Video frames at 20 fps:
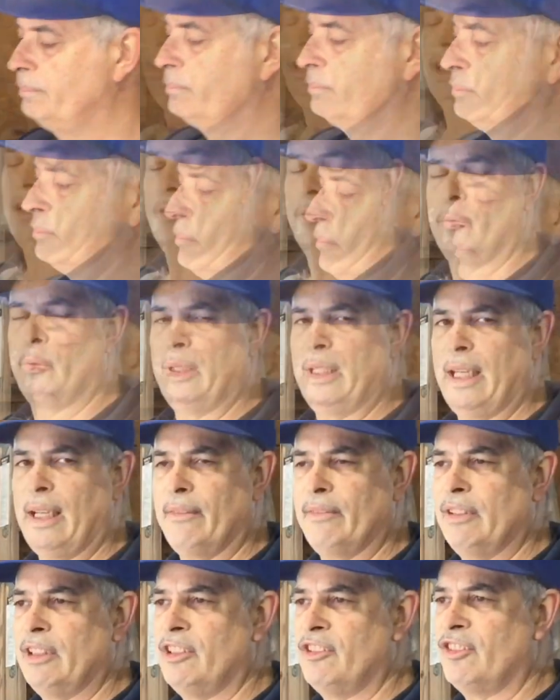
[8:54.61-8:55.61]
We
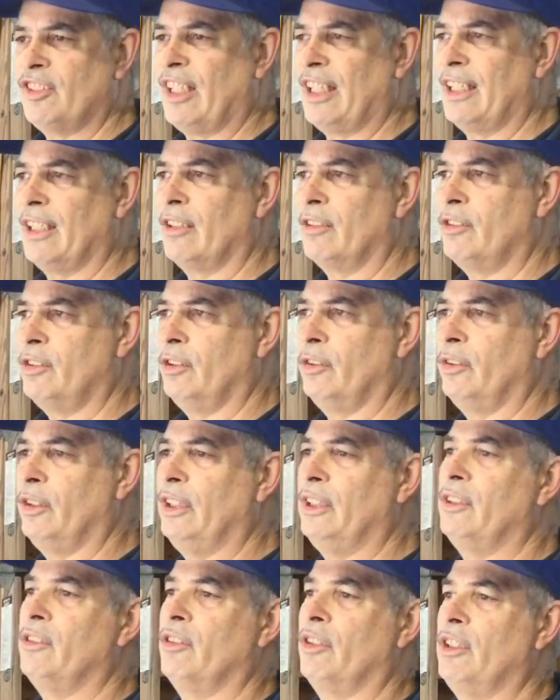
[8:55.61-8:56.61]
have a desire to
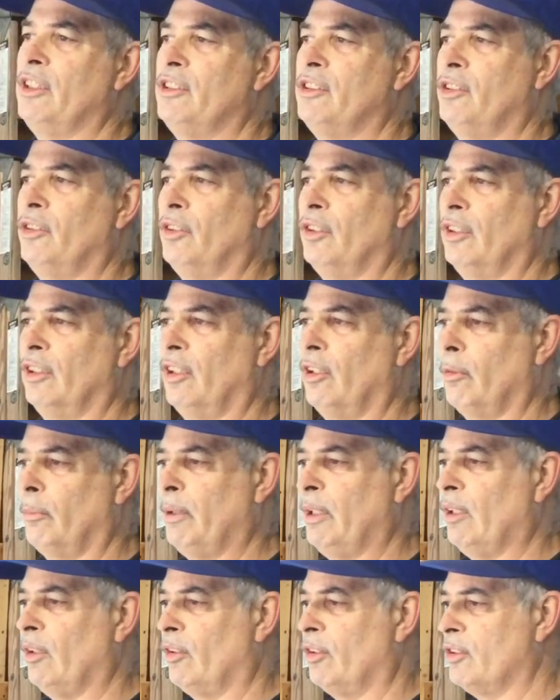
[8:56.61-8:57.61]
increase to a little
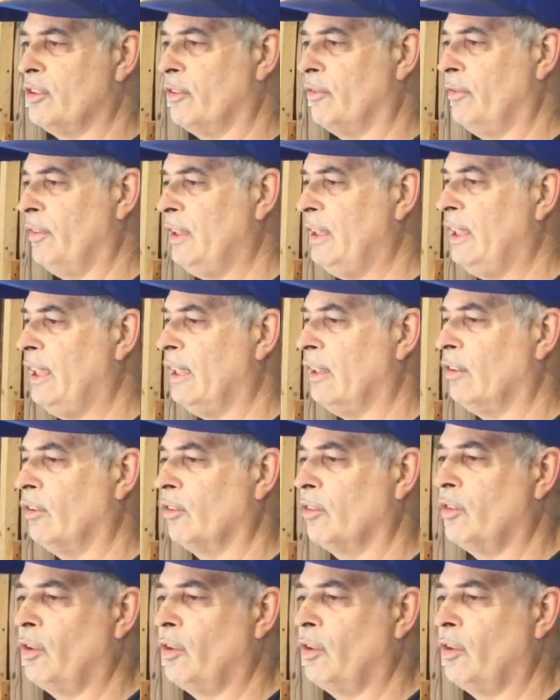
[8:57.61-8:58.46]
bit larger vehicle,